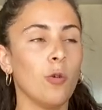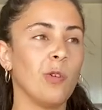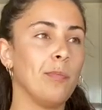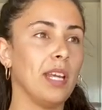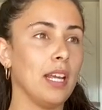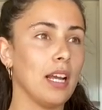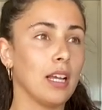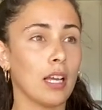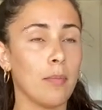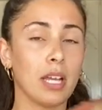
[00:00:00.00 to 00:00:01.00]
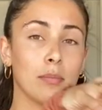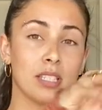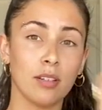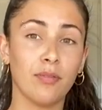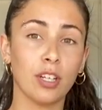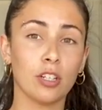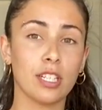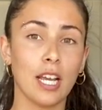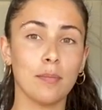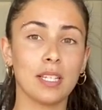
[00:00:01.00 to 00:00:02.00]
would be coming up to
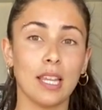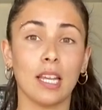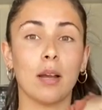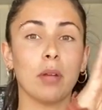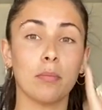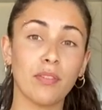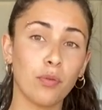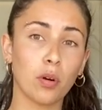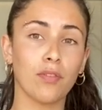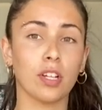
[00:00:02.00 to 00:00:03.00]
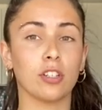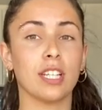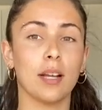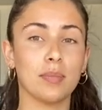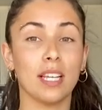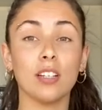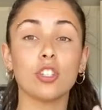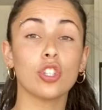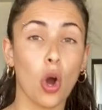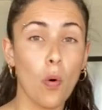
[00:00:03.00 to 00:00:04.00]
fingertips and then coming up to four fingertips and
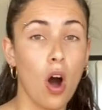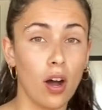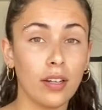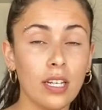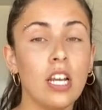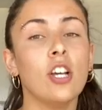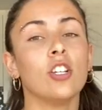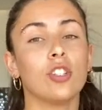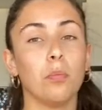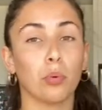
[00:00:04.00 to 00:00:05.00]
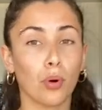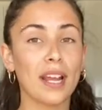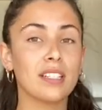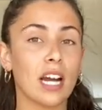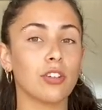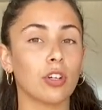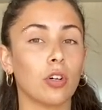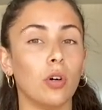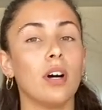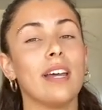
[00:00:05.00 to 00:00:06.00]
so on. So, you break down your
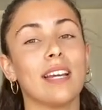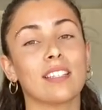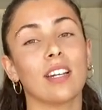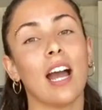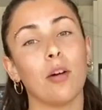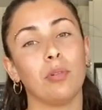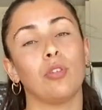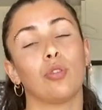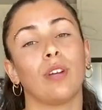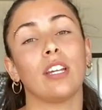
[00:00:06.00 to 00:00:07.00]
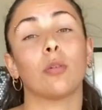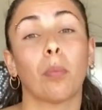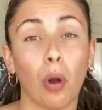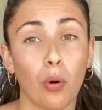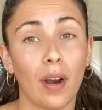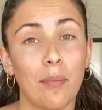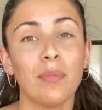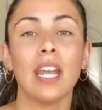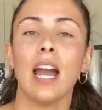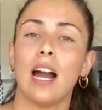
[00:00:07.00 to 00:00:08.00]
goal, and that's gonna help you create your program.
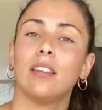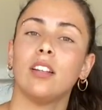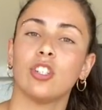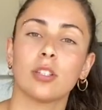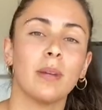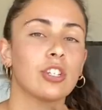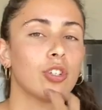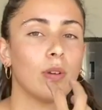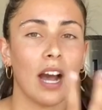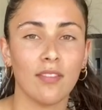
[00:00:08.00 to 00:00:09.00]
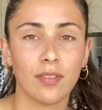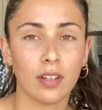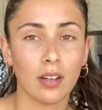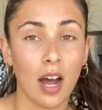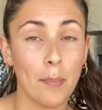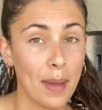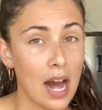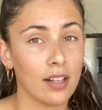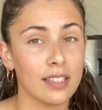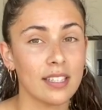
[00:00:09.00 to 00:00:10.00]
And then just make sure you have a
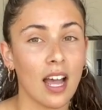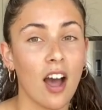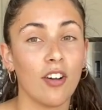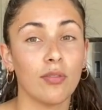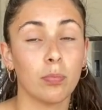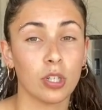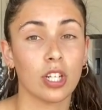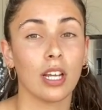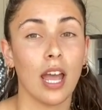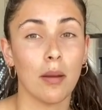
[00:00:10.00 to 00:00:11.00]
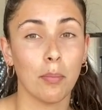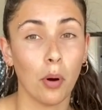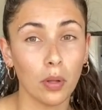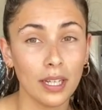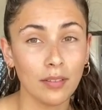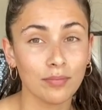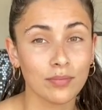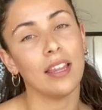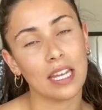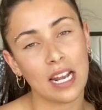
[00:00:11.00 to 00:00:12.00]
balance of pushing and pulling,
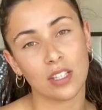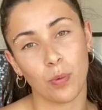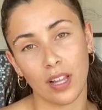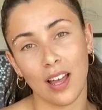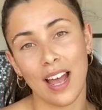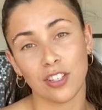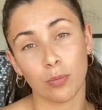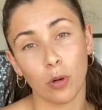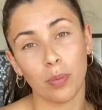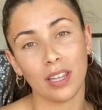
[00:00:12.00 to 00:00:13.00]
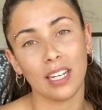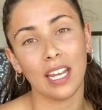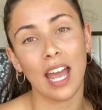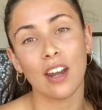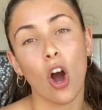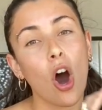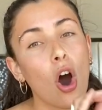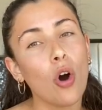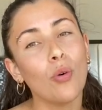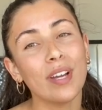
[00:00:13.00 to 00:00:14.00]
and then as well as your mobility. And
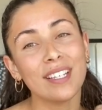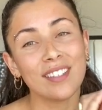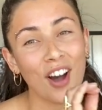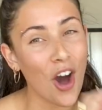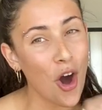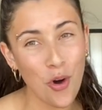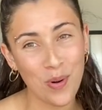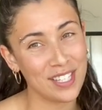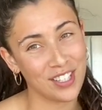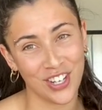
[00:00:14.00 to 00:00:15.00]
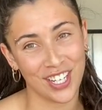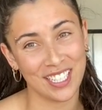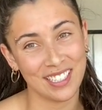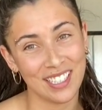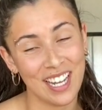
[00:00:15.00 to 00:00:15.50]
always, always good